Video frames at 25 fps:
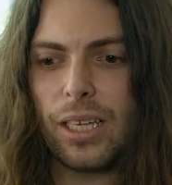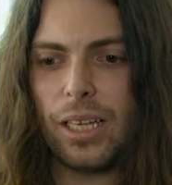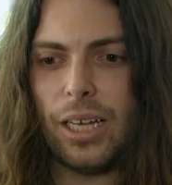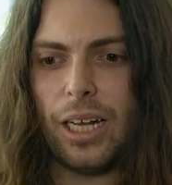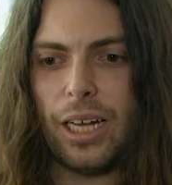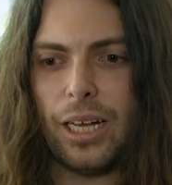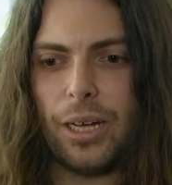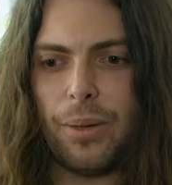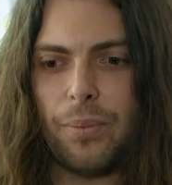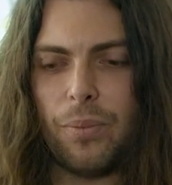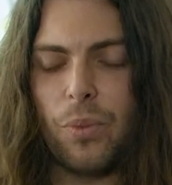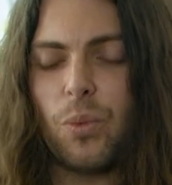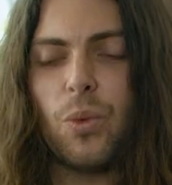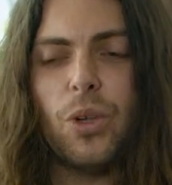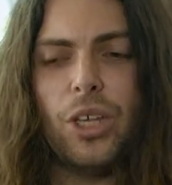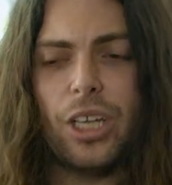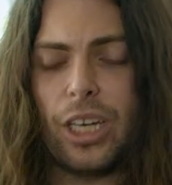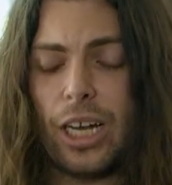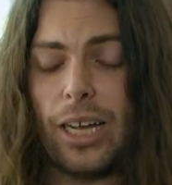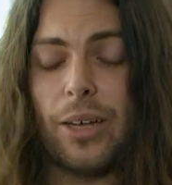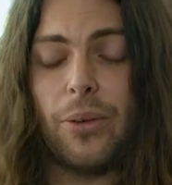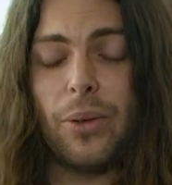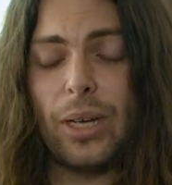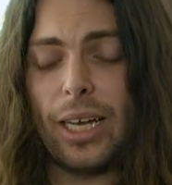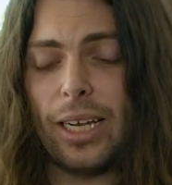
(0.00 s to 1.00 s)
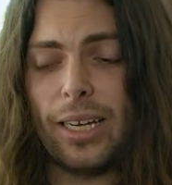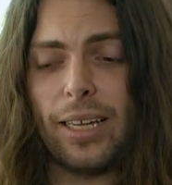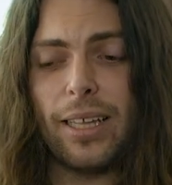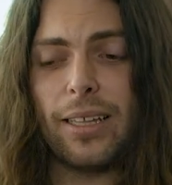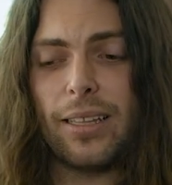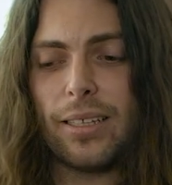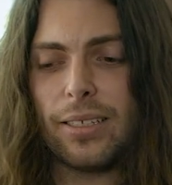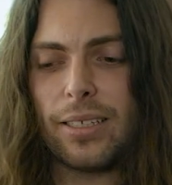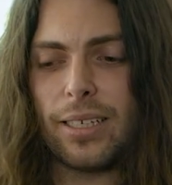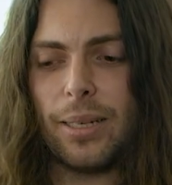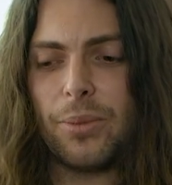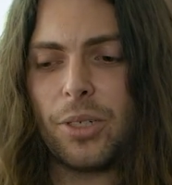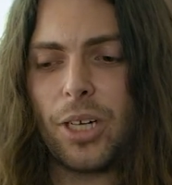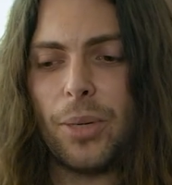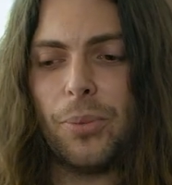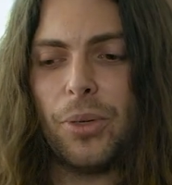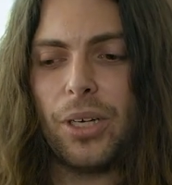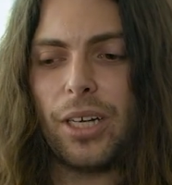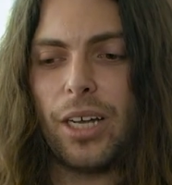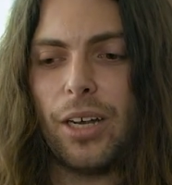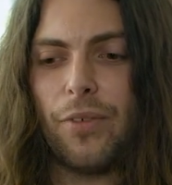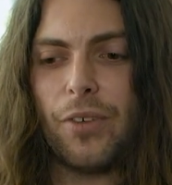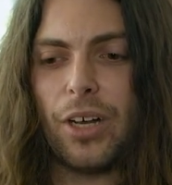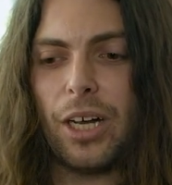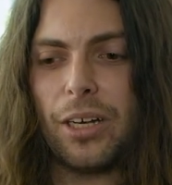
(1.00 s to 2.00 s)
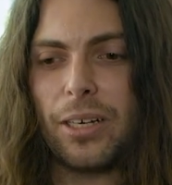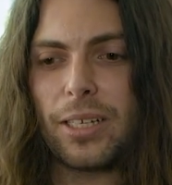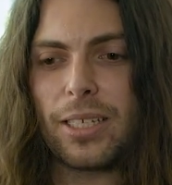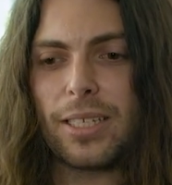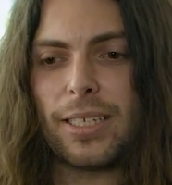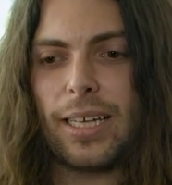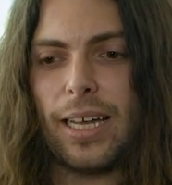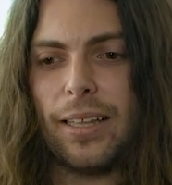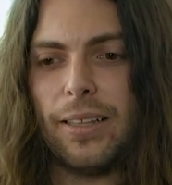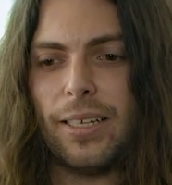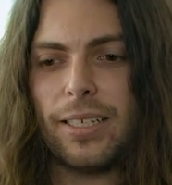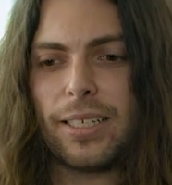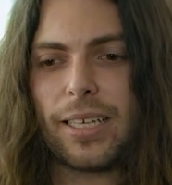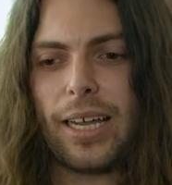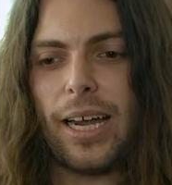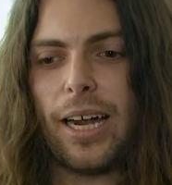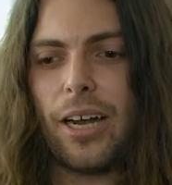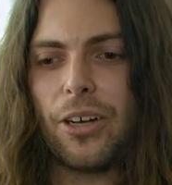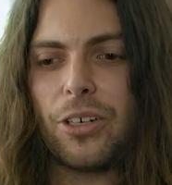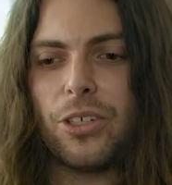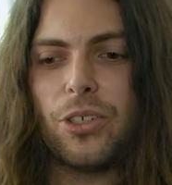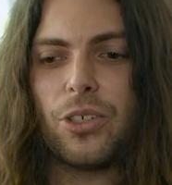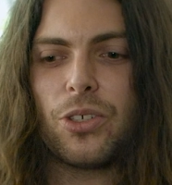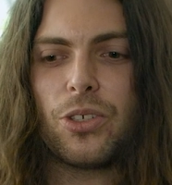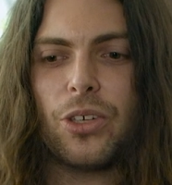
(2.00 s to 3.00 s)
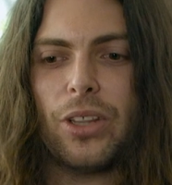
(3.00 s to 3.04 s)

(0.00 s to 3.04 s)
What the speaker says: and at the same time, you kind of understand these characters.